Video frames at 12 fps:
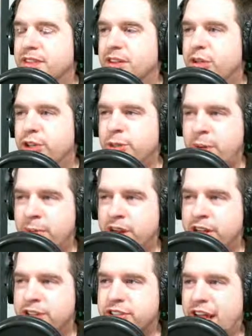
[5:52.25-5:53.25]
you're probably
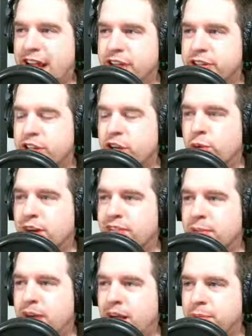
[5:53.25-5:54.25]
not used to how you get away from cops.